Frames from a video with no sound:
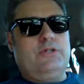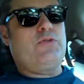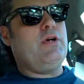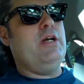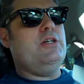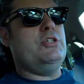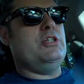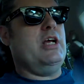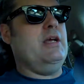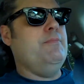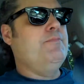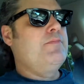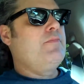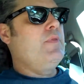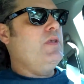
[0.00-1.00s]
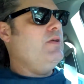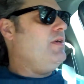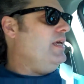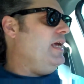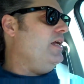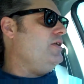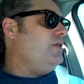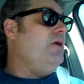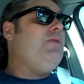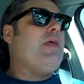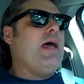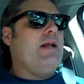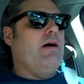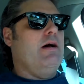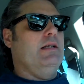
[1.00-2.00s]
in great shape. You can't do
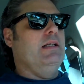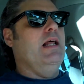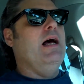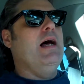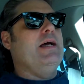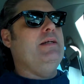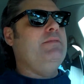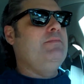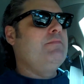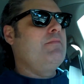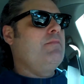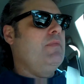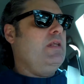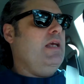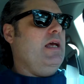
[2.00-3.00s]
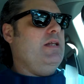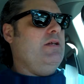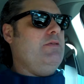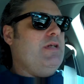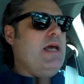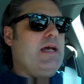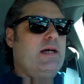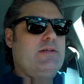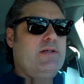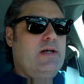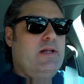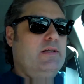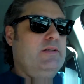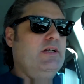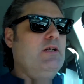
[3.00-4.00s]
that online, and you take a,
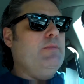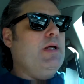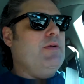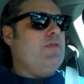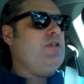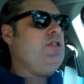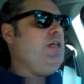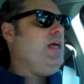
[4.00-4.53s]
a little bit of a